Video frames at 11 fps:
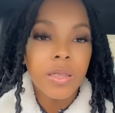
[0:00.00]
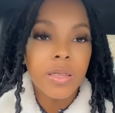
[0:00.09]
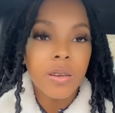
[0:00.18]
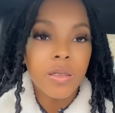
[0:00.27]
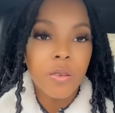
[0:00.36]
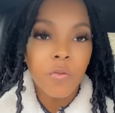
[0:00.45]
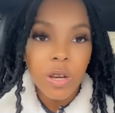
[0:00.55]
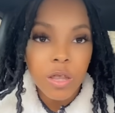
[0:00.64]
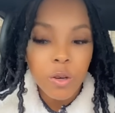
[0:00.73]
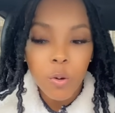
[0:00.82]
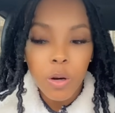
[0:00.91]
the the front
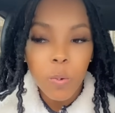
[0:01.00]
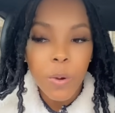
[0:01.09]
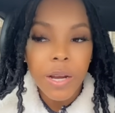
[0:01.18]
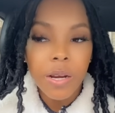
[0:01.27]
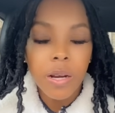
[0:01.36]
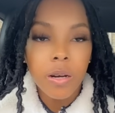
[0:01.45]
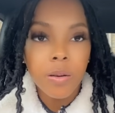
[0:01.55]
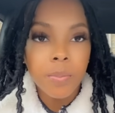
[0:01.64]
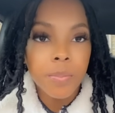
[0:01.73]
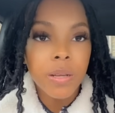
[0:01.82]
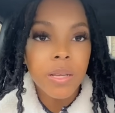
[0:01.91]
of the door where
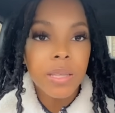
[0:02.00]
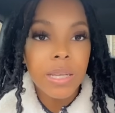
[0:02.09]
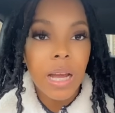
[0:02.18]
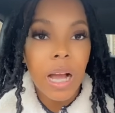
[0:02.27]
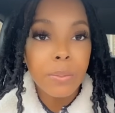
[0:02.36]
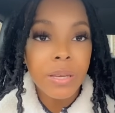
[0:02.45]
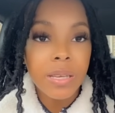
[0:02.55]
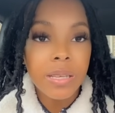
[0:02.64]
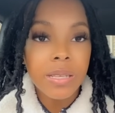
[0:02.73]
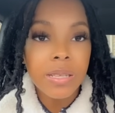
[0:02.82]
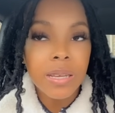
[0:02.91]
um the knob
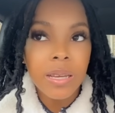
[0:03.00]
is